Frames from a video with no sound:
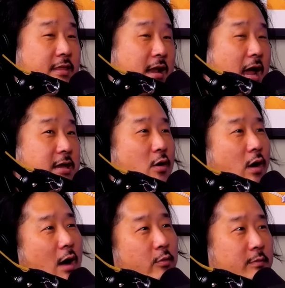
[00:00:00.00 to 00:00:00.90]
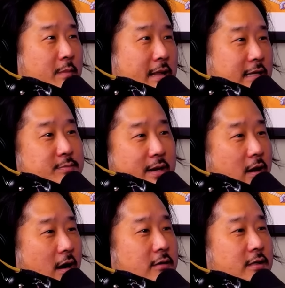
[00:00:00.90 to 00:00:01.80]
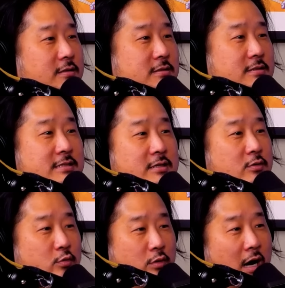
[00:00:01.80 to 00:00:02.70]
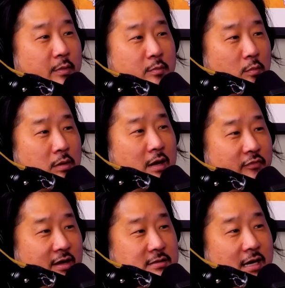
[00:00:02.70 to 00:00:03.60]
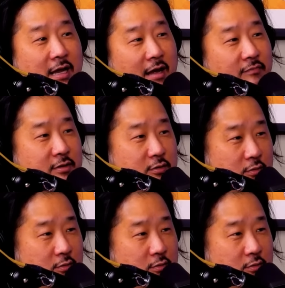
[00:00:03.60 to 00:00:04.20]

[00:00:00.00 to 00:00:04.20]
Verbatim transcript: And then I, you know I would let's make a contest to see who how many more black fans I have than